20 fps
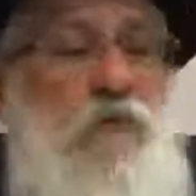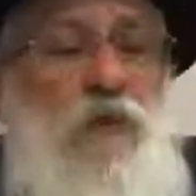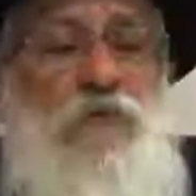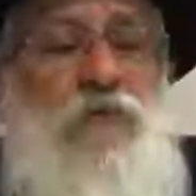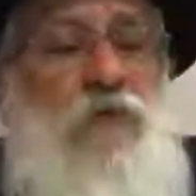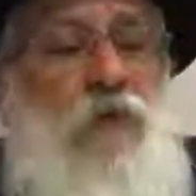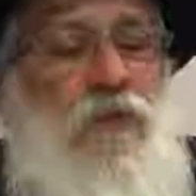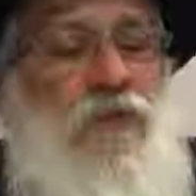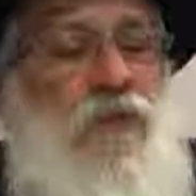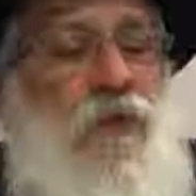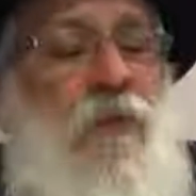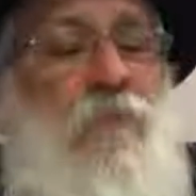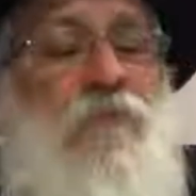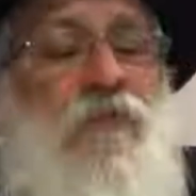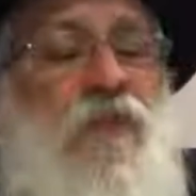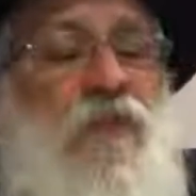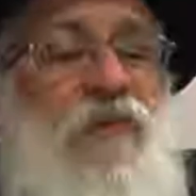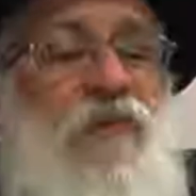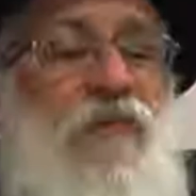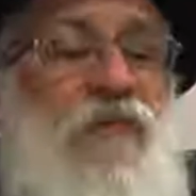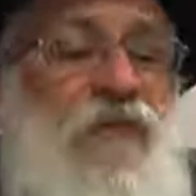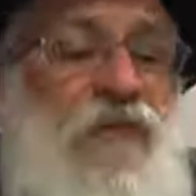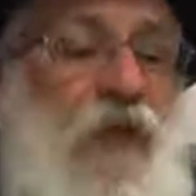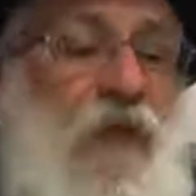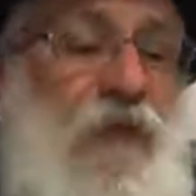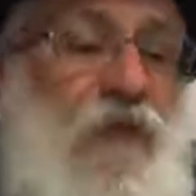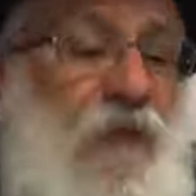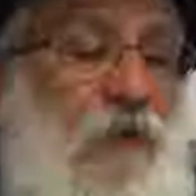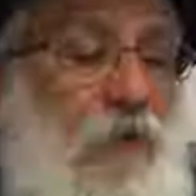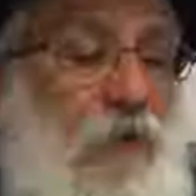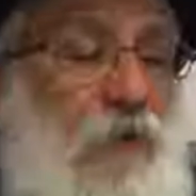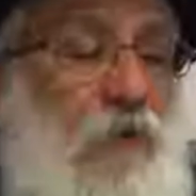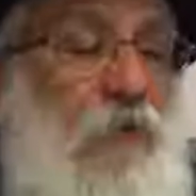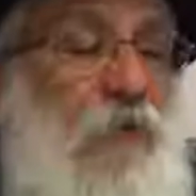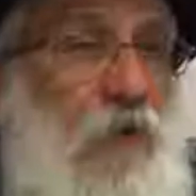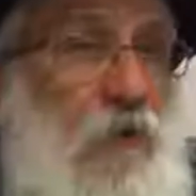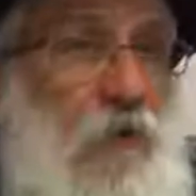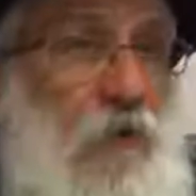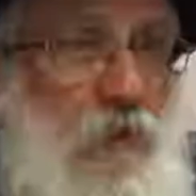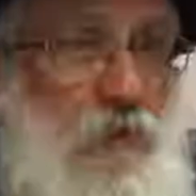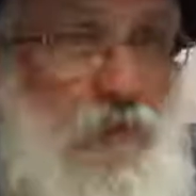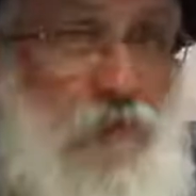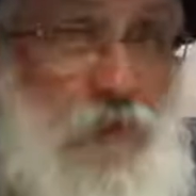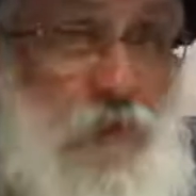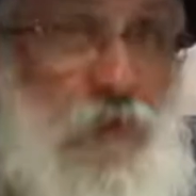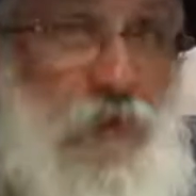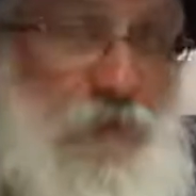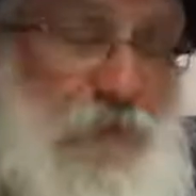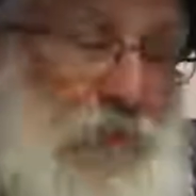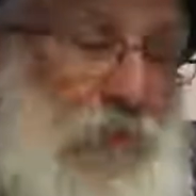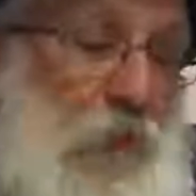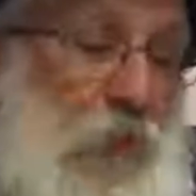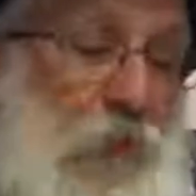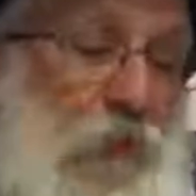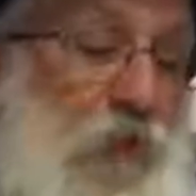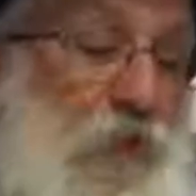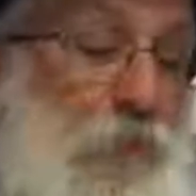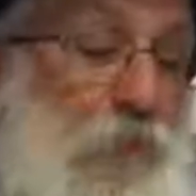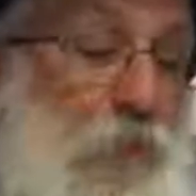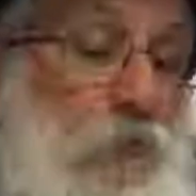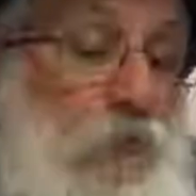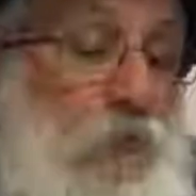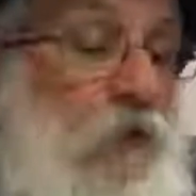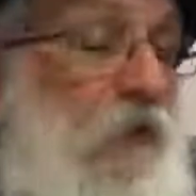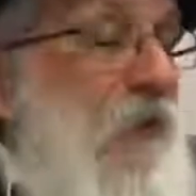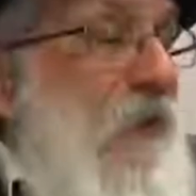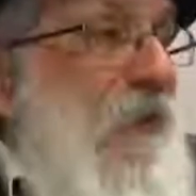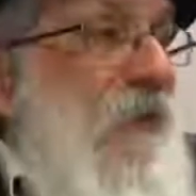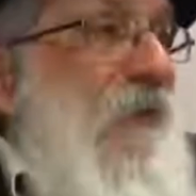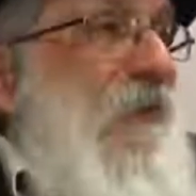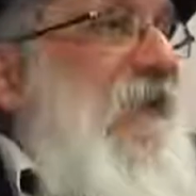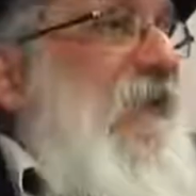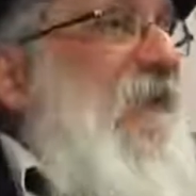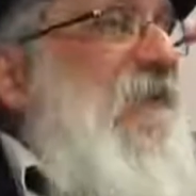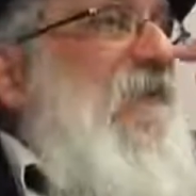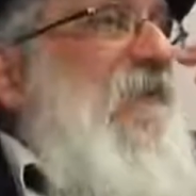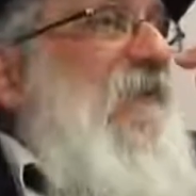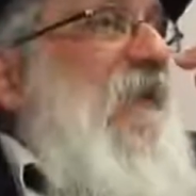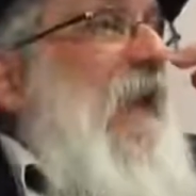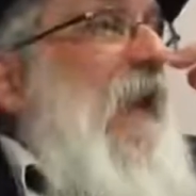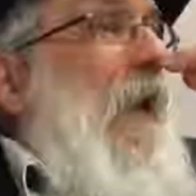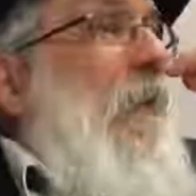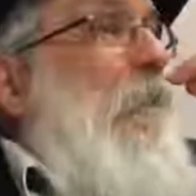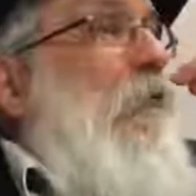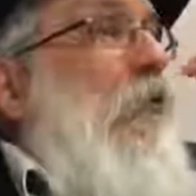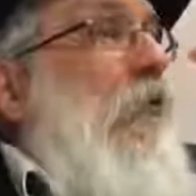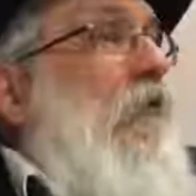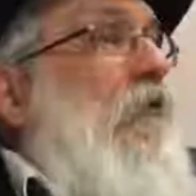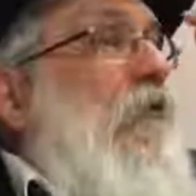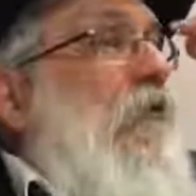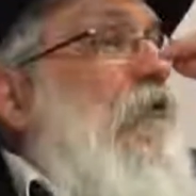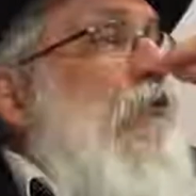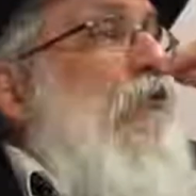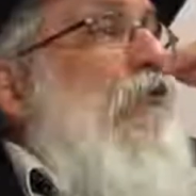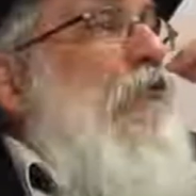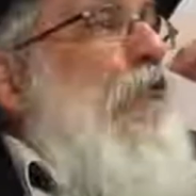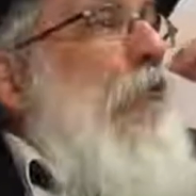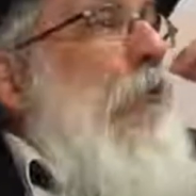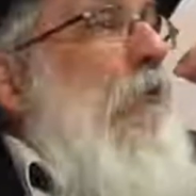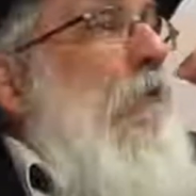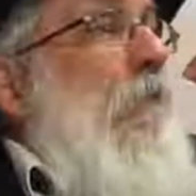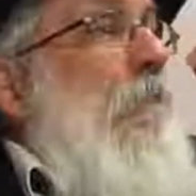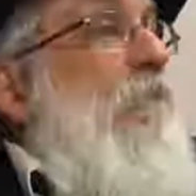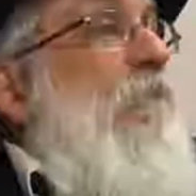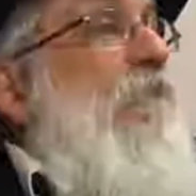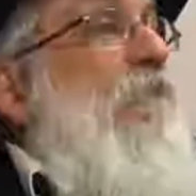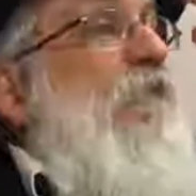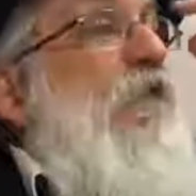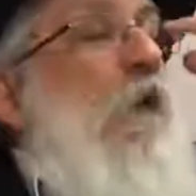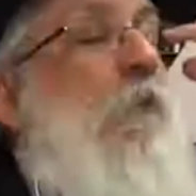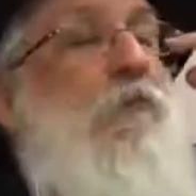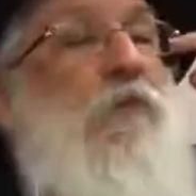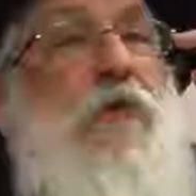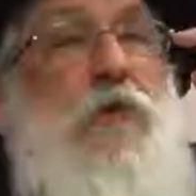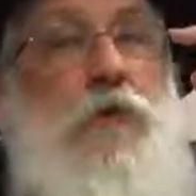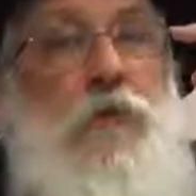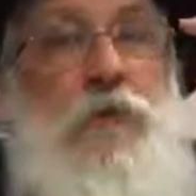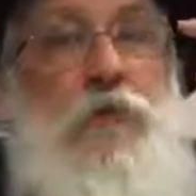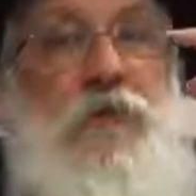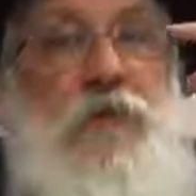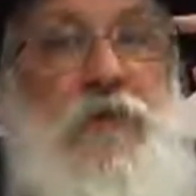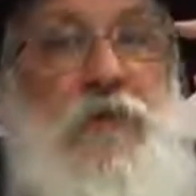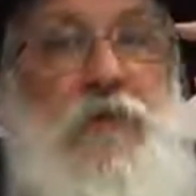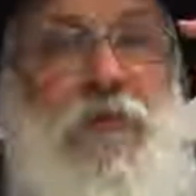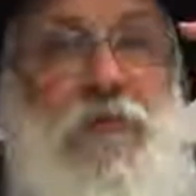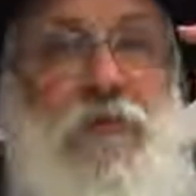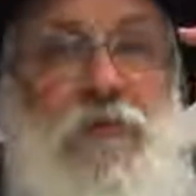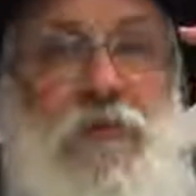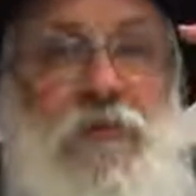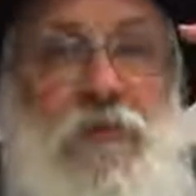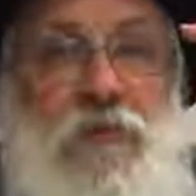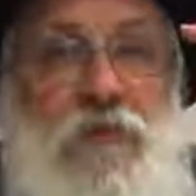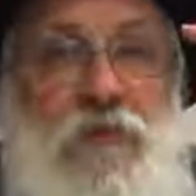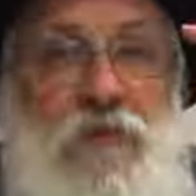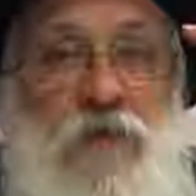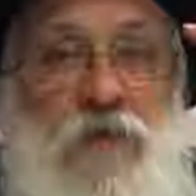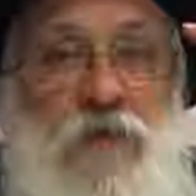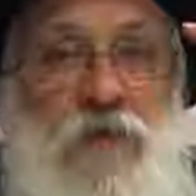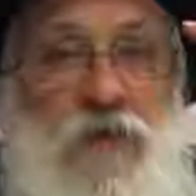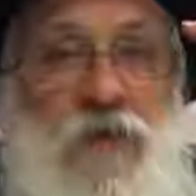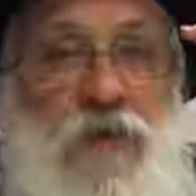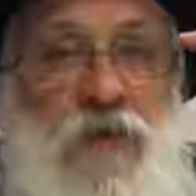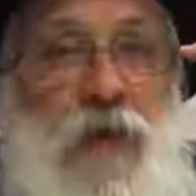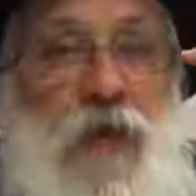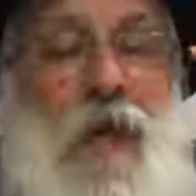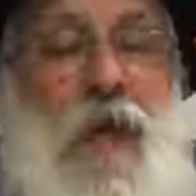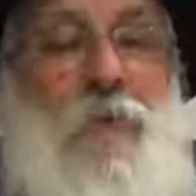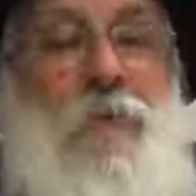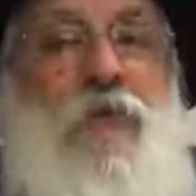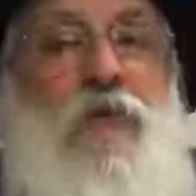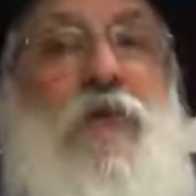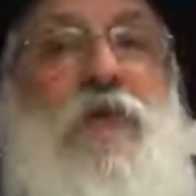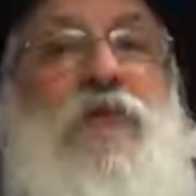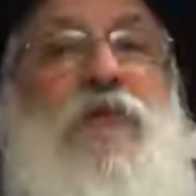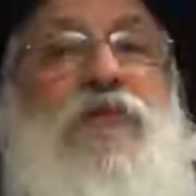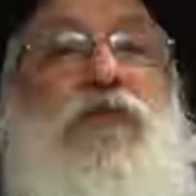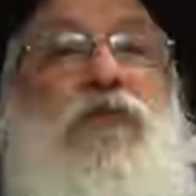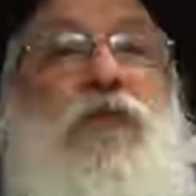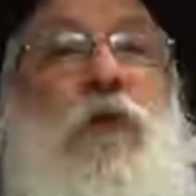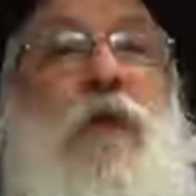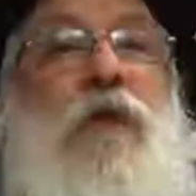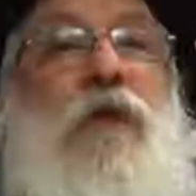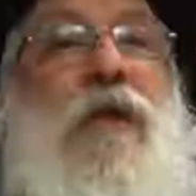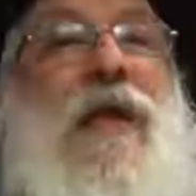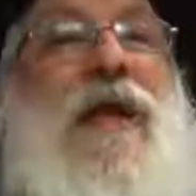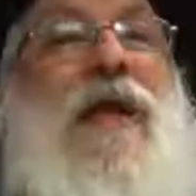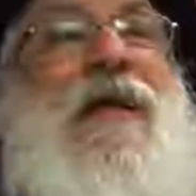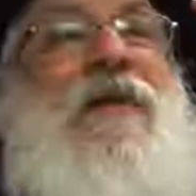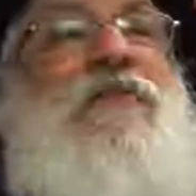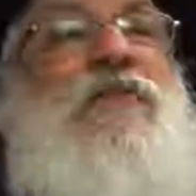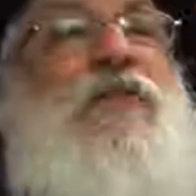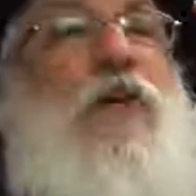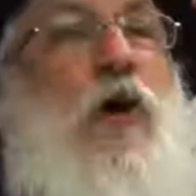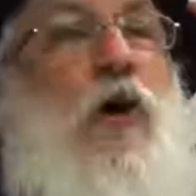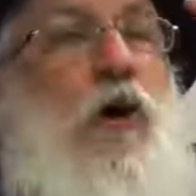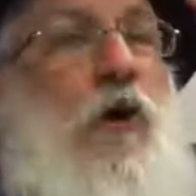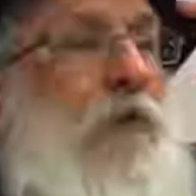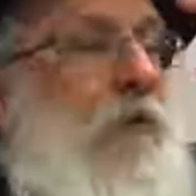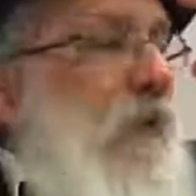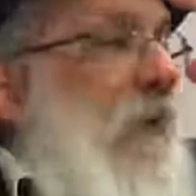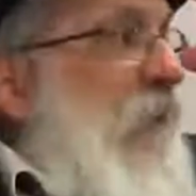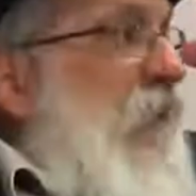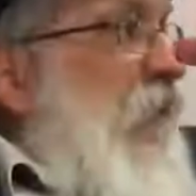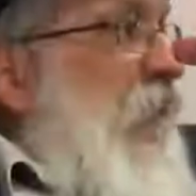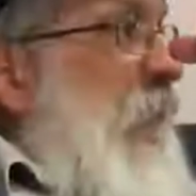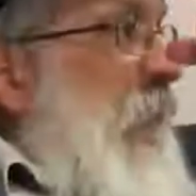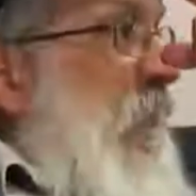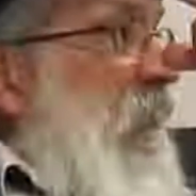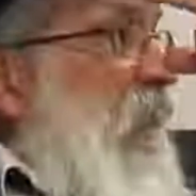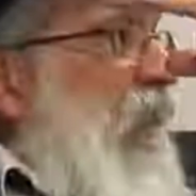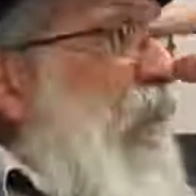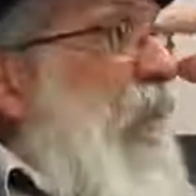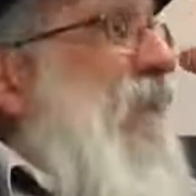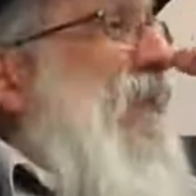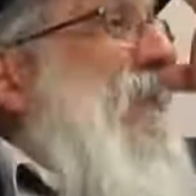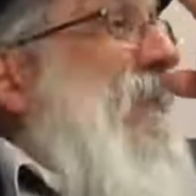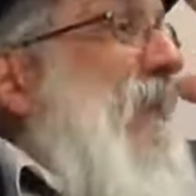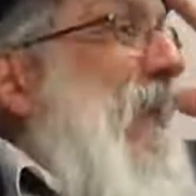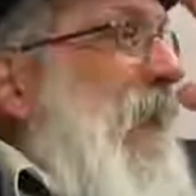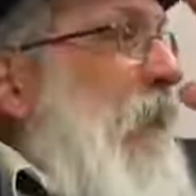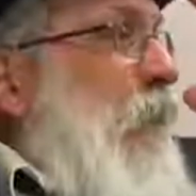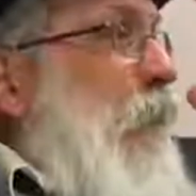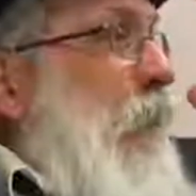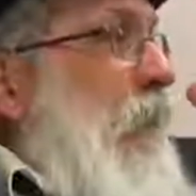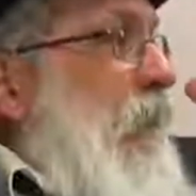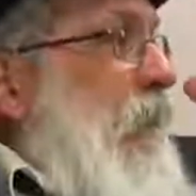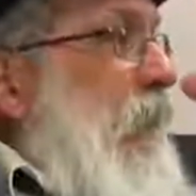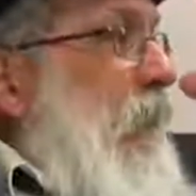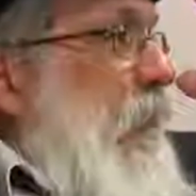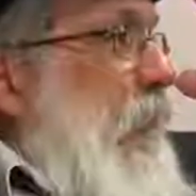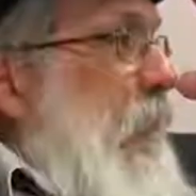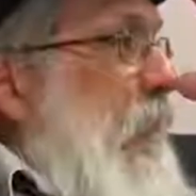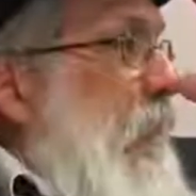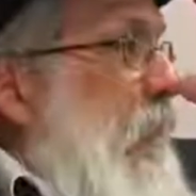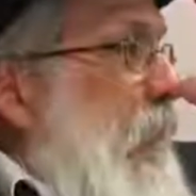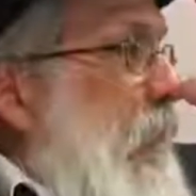So Hashem didn't say here, if you know Hebrew, he didn't say, I'm going to destroy them from the earth. I'm going to destroy, Es Haaretz means together with the earth.